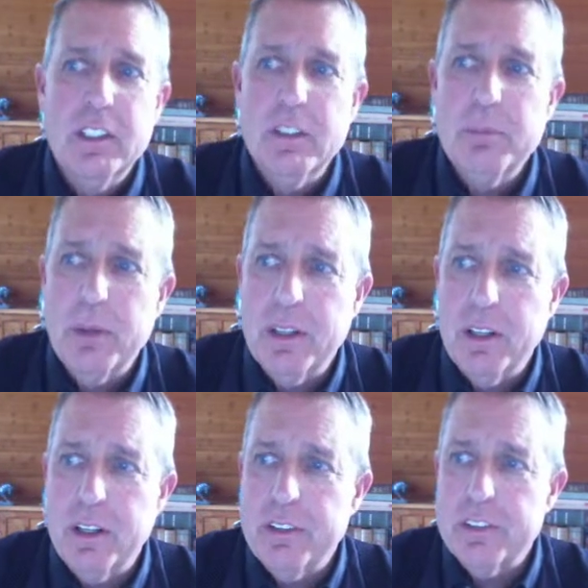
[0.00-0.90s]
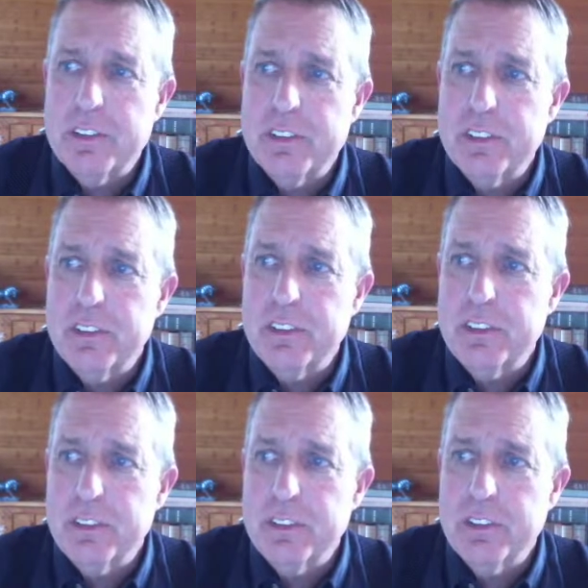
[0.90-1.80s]
but you can see
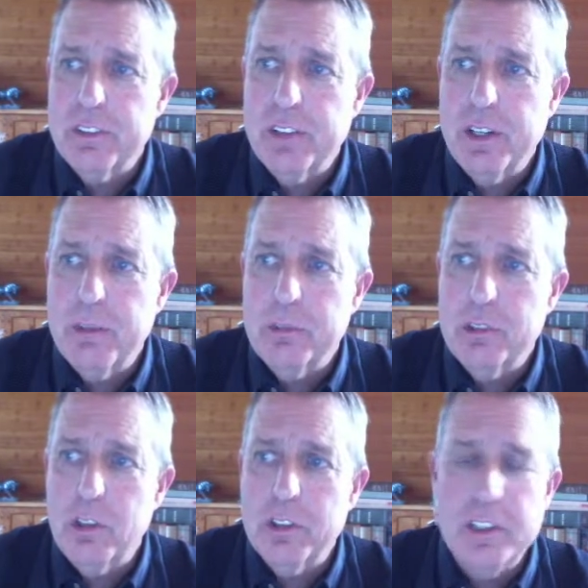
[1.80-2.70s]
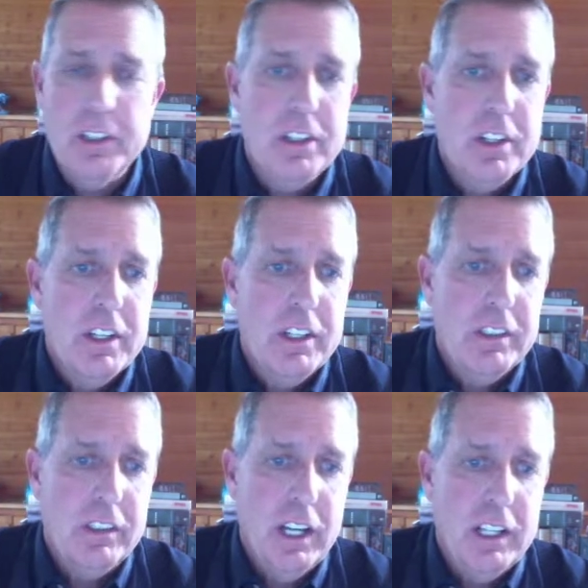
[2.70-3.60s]
here I am logged in.
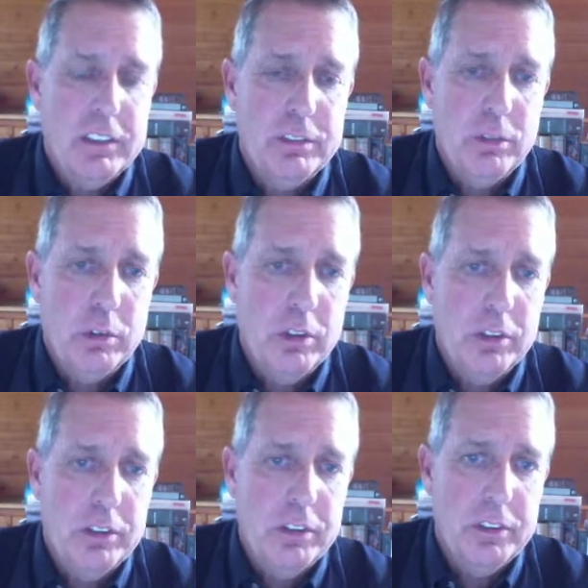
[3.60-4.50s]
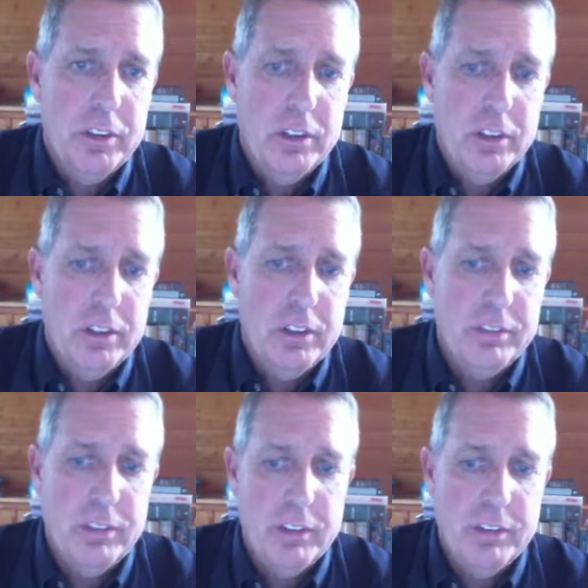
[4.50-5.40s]
It'll ask for,
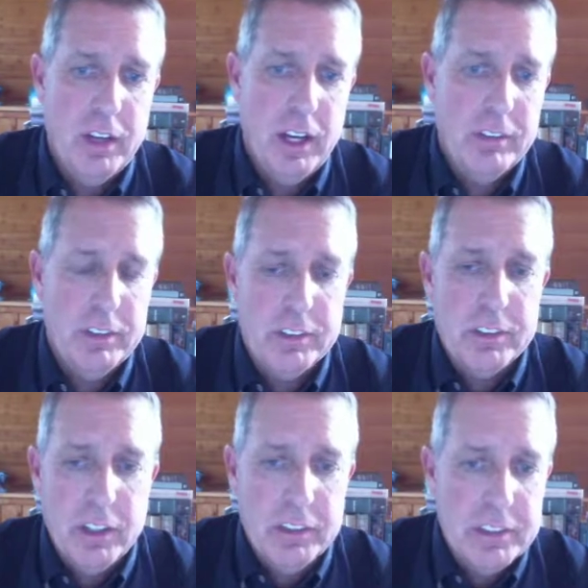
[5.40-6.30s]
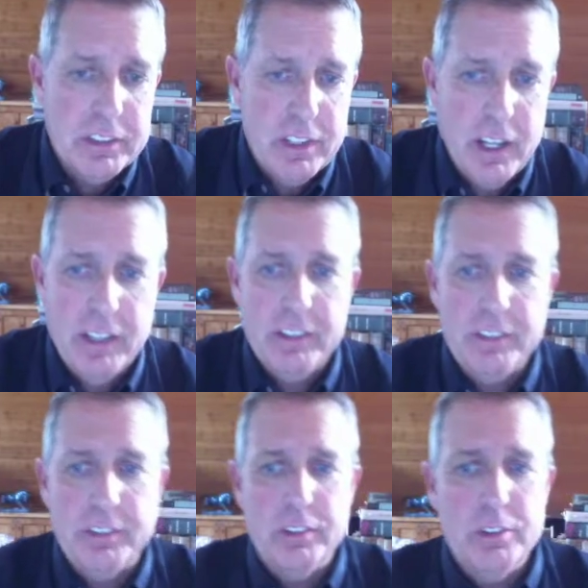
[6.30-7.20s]
if you haven't done this yet,
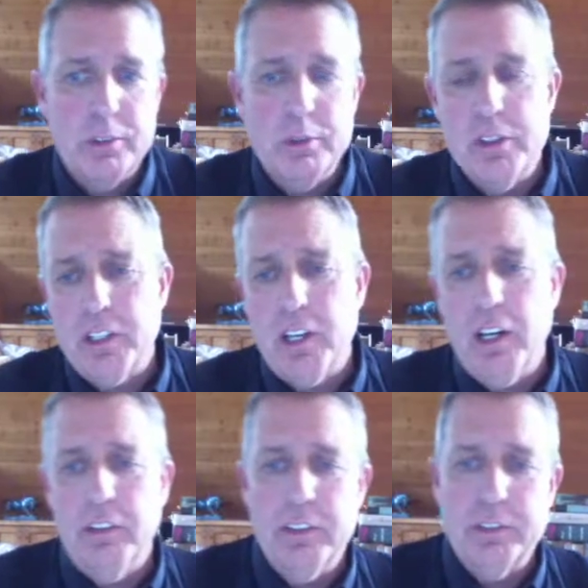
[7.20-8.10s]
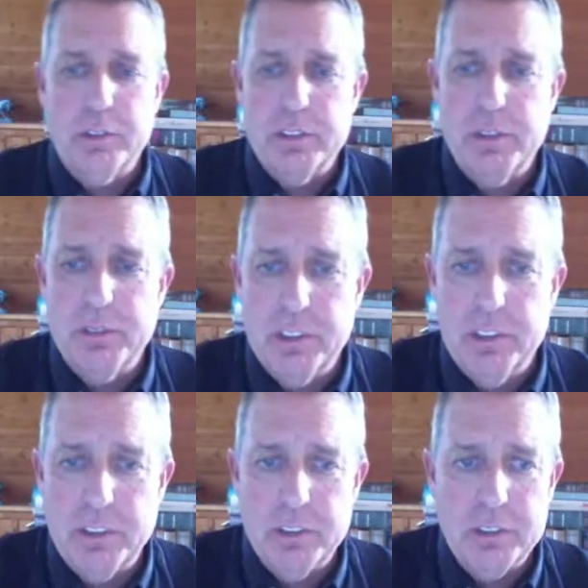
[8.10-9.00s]
if you're new to the college or something
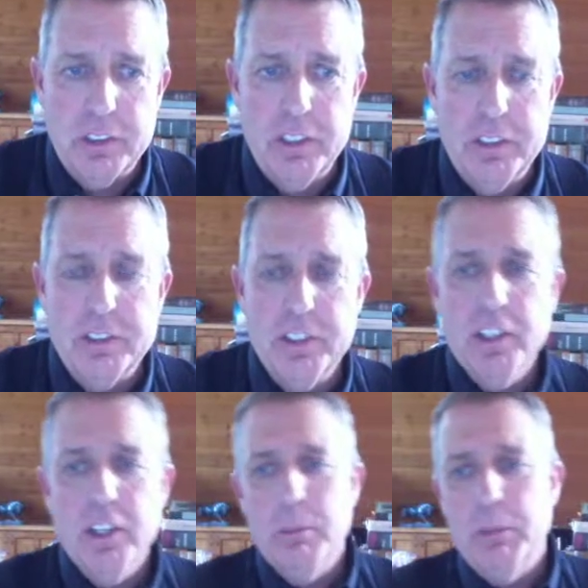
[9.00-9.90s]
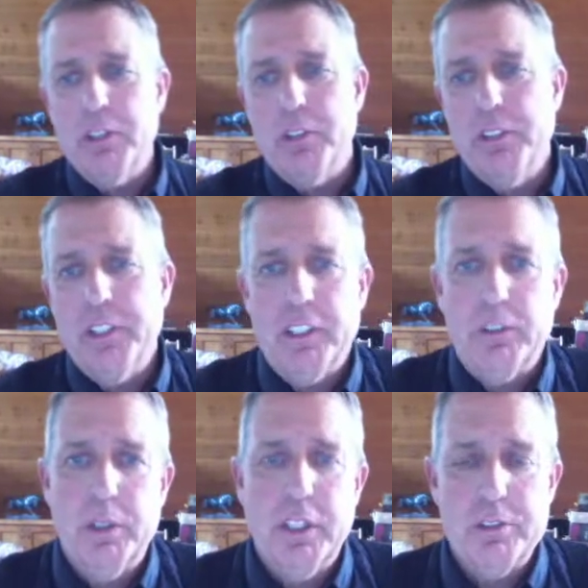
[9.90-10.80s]
along those lines, make sure you get
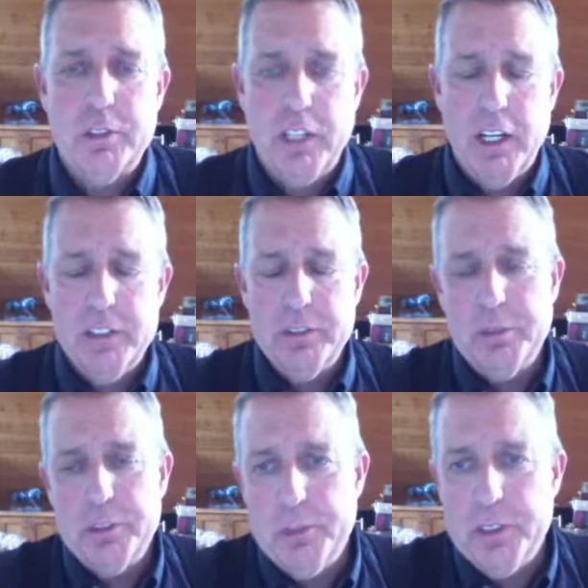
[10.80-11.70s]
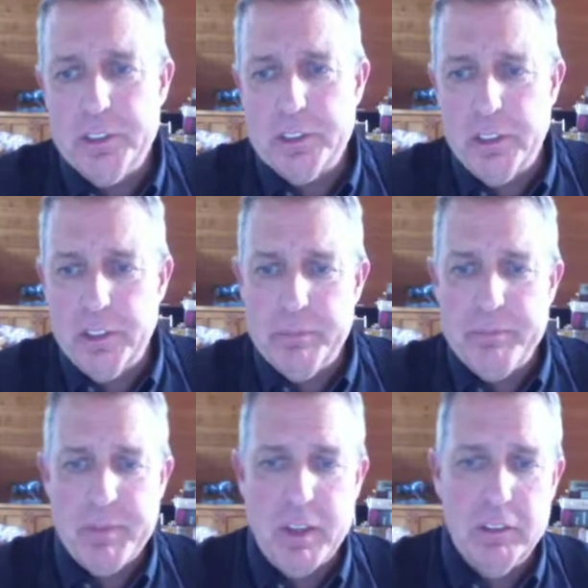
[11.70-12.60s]
credentialized, which means a
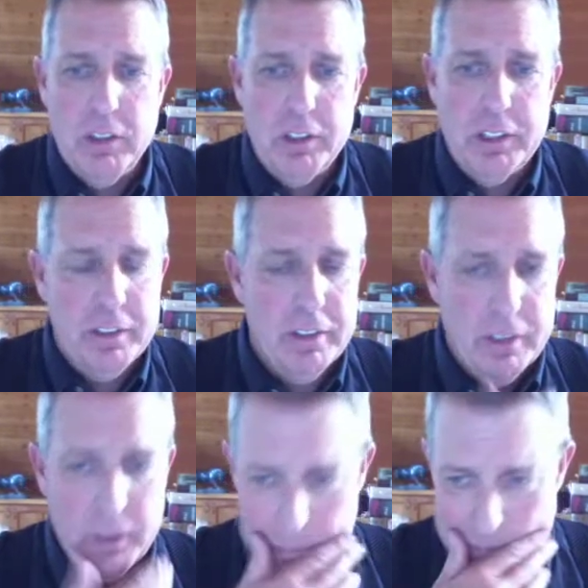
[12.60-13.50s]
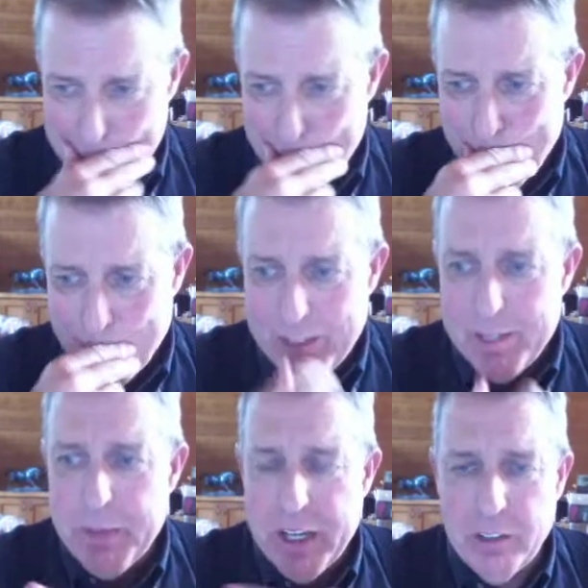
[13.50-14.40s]
login and an
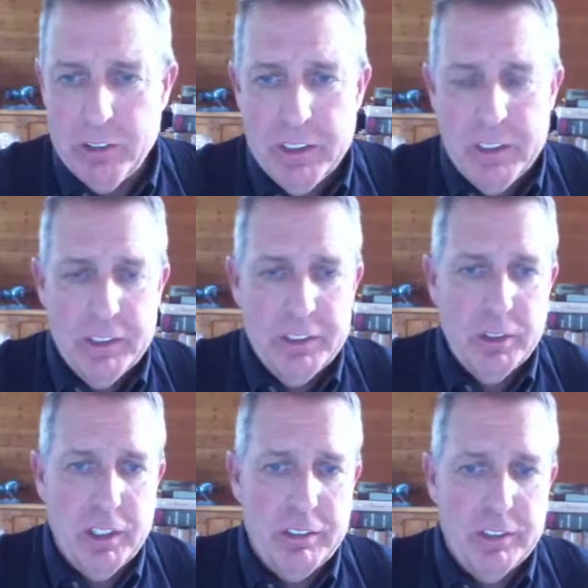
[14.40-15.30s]
email. You'll have